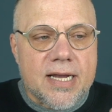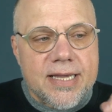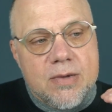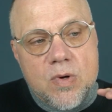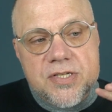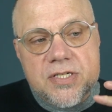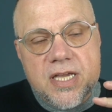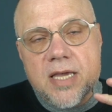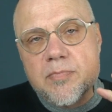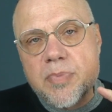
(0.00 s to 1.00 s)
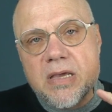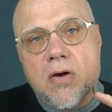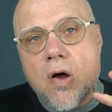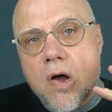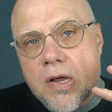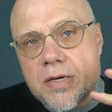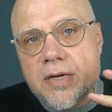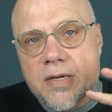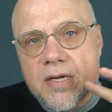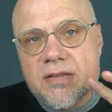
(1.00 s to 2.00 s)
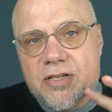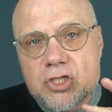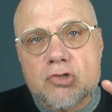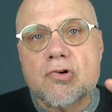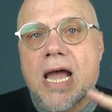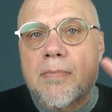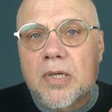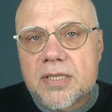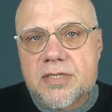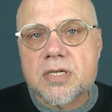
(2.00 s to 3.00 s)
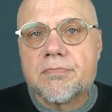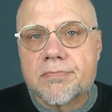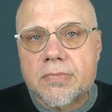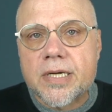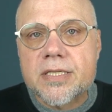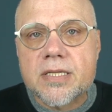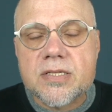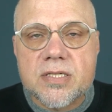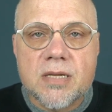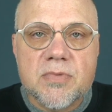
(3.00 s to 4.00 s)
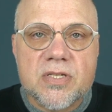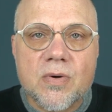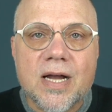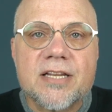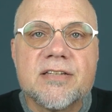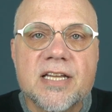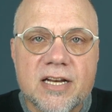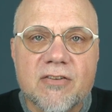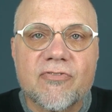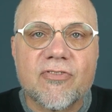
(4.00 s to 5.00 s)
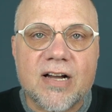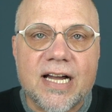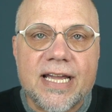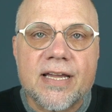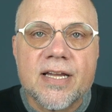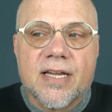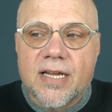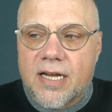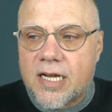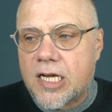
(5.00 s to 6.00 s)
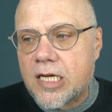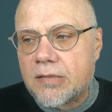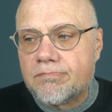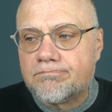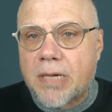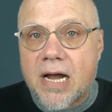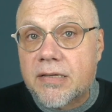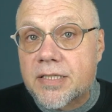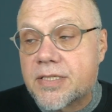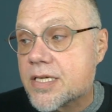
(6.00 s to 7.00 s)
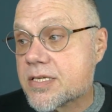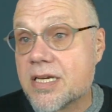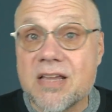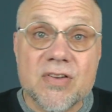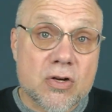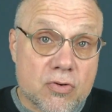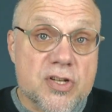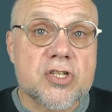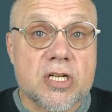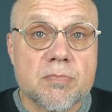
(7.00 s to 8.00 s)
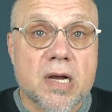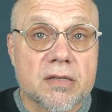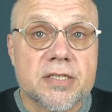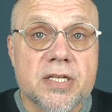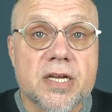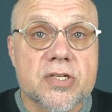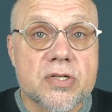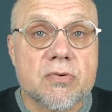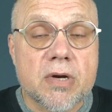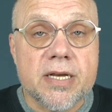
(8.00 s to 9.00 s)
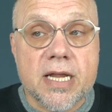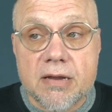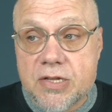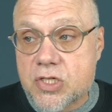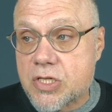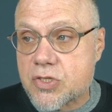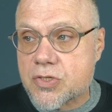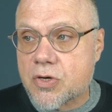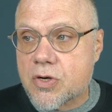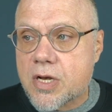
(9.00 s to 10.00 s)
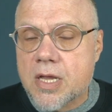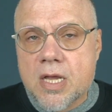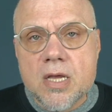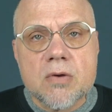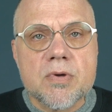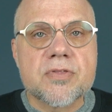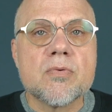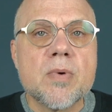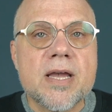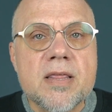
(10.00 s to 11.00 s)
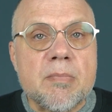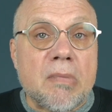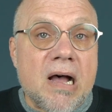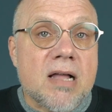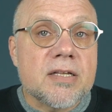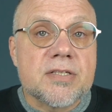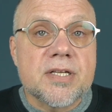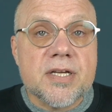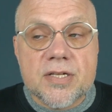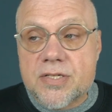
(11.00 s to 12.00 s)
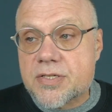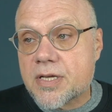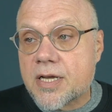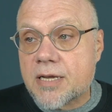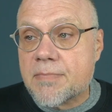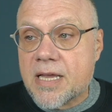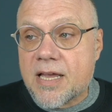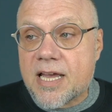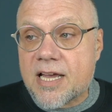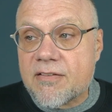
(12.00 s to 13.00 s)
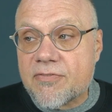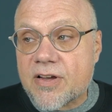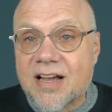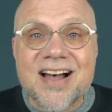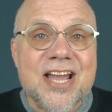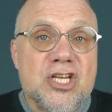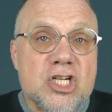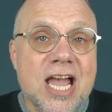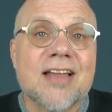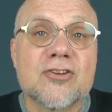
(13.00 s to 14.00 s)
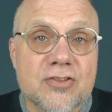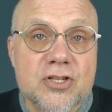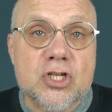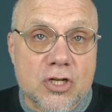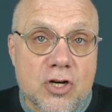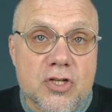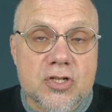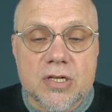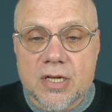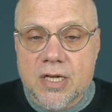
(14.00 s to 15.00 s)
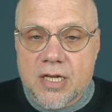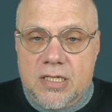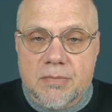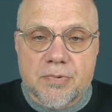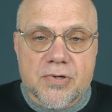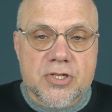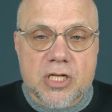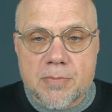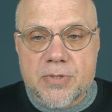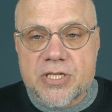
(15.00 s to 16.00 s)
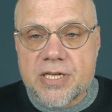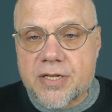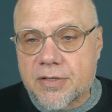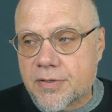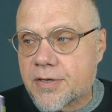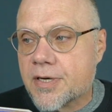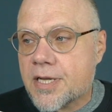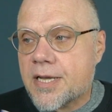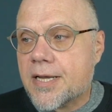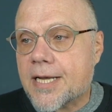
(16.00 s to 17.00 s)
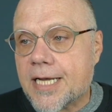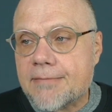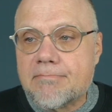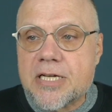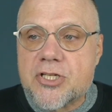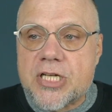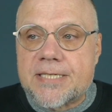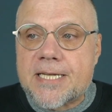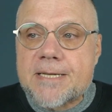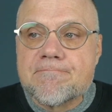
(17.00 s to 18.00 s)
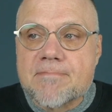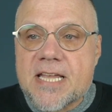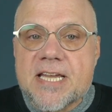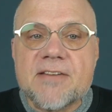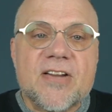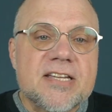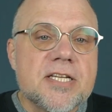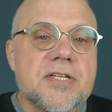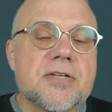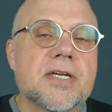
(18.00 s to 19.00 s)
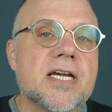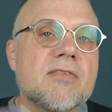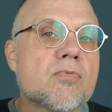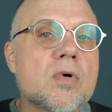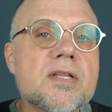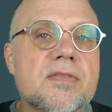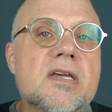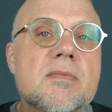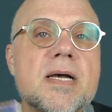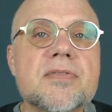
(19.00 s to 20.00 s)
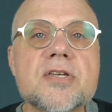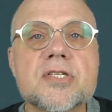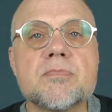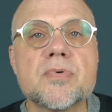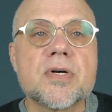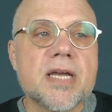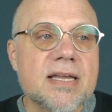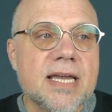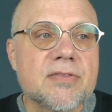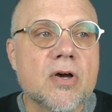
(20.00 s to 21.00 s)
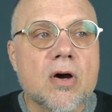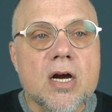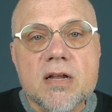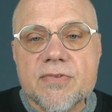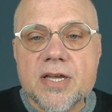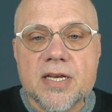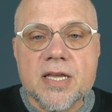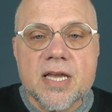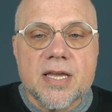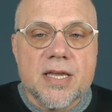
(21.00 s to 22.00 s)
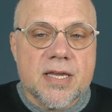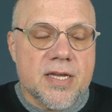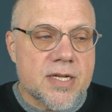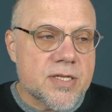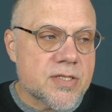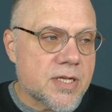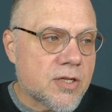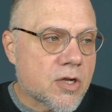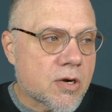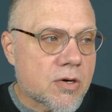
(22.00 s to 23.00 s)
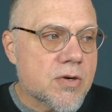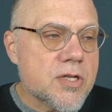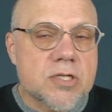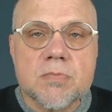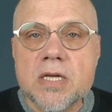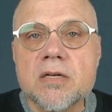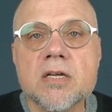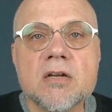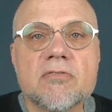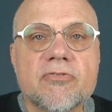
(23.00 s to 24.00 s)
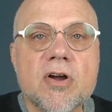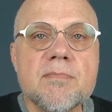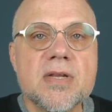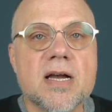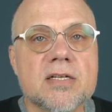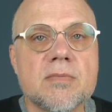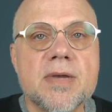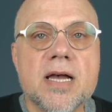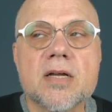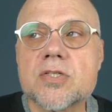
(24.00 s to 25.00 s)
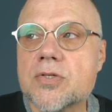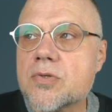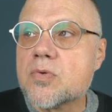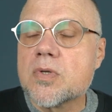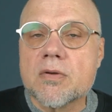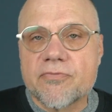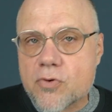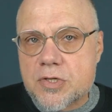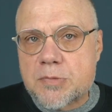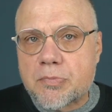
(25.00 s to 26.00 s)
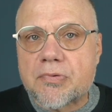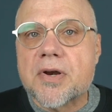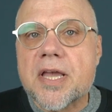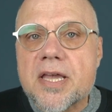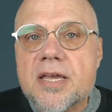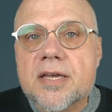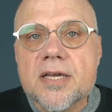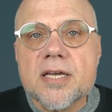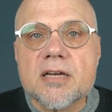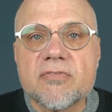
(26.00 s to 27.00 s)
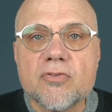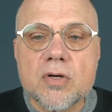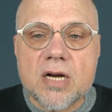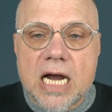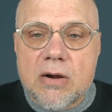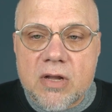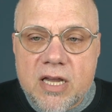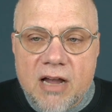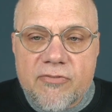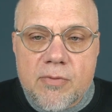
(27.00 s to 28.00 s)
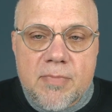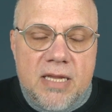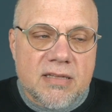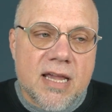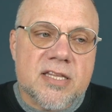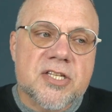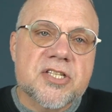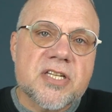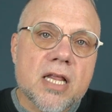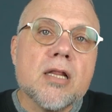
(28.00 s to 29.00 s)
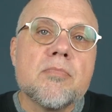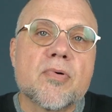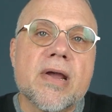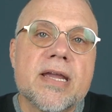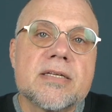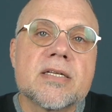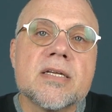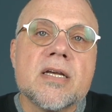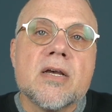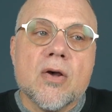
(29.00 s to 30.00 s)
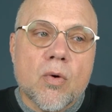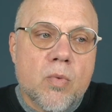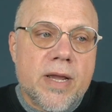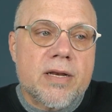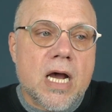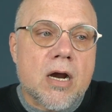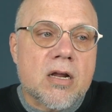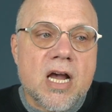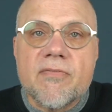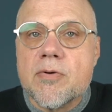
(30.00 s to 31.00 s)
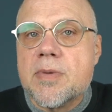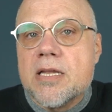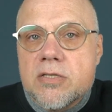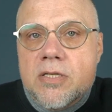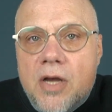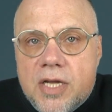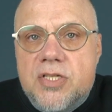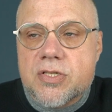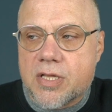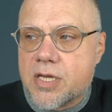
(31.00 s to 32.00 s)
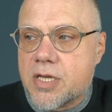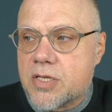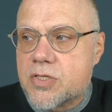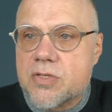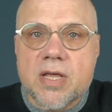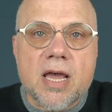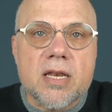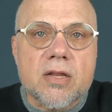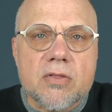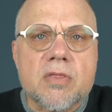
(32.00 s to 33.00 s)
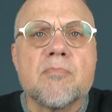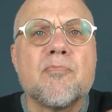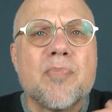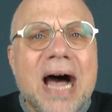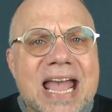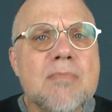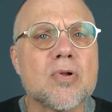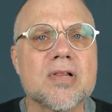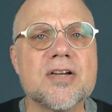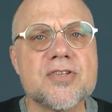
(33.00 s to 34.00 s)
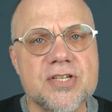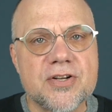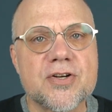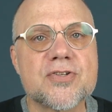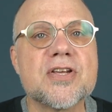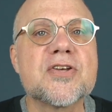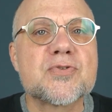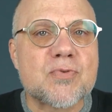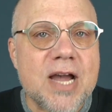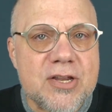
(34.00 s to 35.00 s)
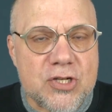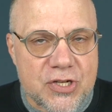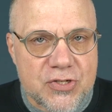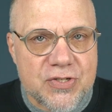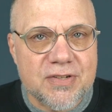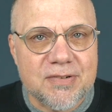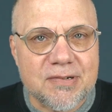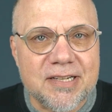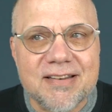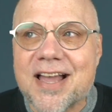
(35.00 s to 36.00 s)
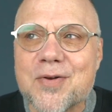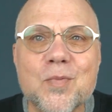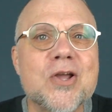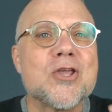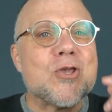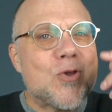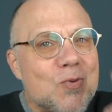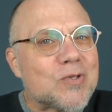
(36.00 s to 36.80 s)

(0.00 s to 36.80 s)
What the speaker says: He wants to get beyond the tribalism, right, that seems to identify politics and even Christian politics right now. He's concerned with the way that politics have hijacked the church to push a particular agenda. And if I could tell you kind of one thing about this book, at the heart of it is encouragement from Dr. Mao to, of course, pray for our government and celebrate when our government does things that the Bible considers as righteous, right? Not what you